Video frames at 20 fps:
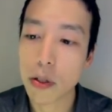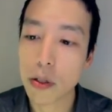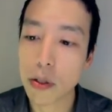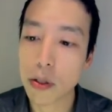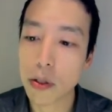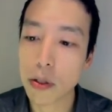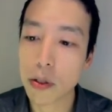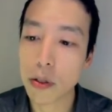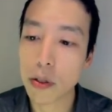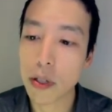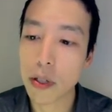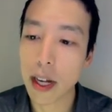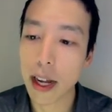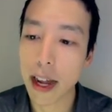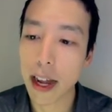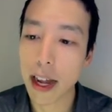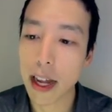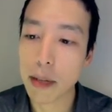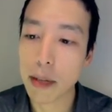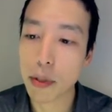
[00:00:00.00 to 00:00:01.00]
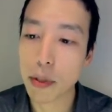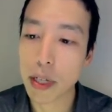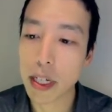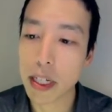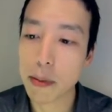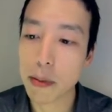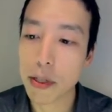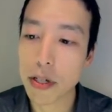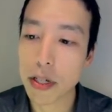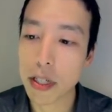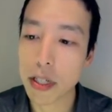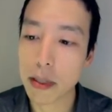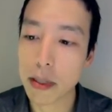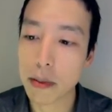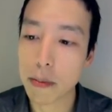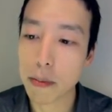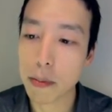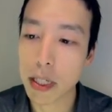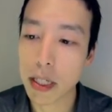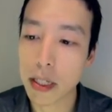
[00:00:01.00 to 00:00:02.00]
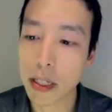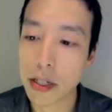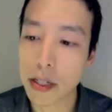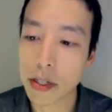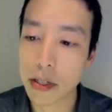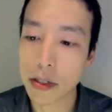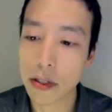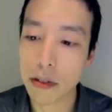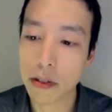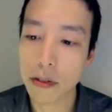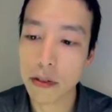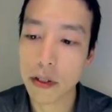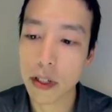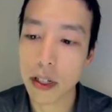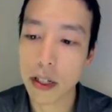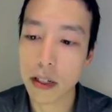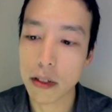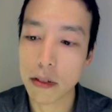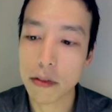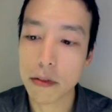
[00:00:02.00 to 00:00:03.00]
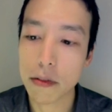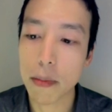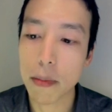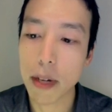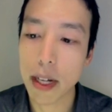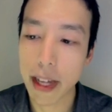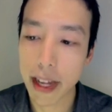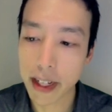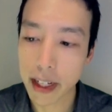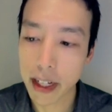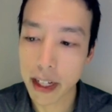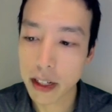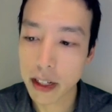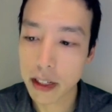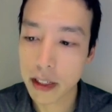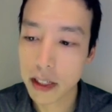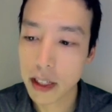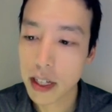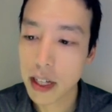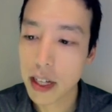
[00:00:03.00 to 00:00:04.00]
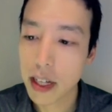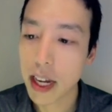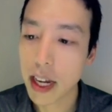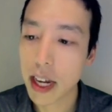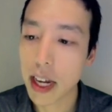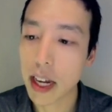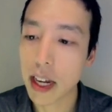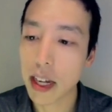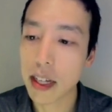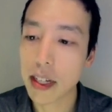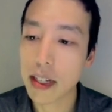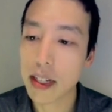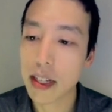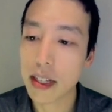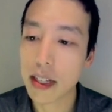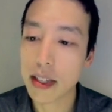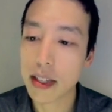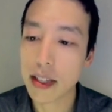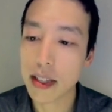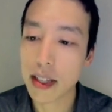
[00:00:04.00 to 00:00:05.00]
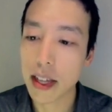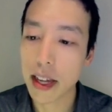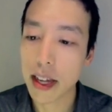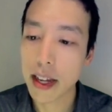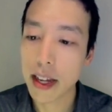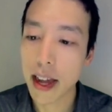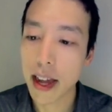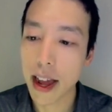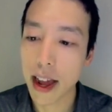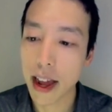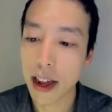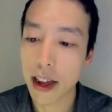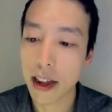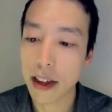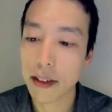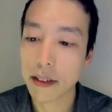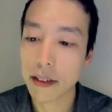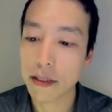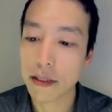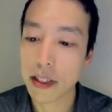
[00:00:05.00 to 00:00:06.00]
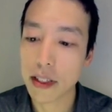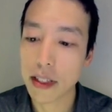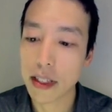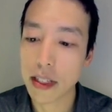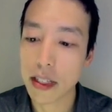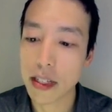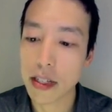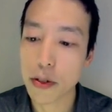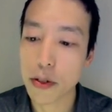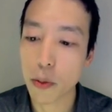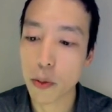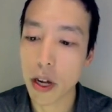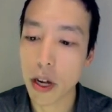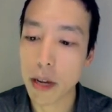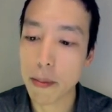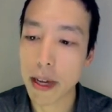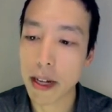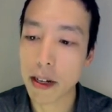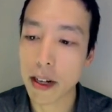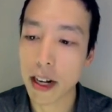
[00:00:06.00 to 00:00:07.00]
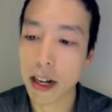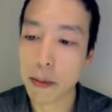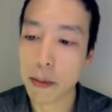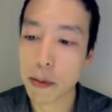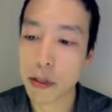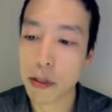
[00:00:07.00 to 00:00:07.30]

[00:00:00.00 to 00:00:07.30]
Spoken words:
who had brain imaging because of headache, and they have these white matter